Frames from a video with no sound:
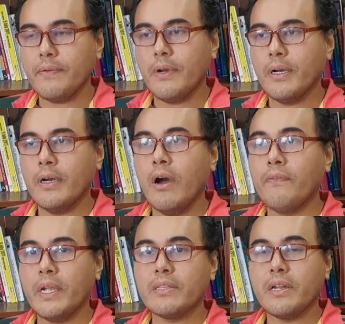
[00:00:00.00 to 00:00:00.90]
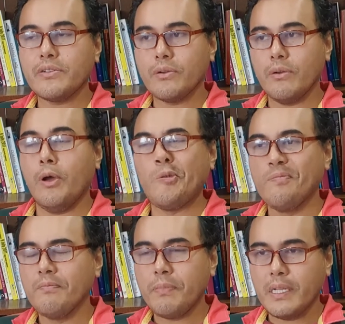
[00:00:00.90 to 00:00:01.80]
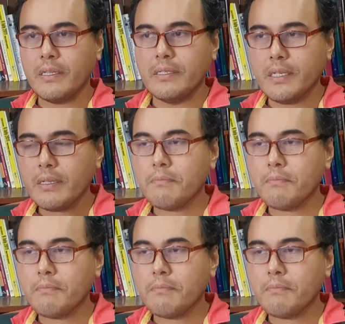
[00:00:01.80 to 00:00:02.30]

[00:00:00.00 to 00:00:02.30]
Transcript: of international law practice,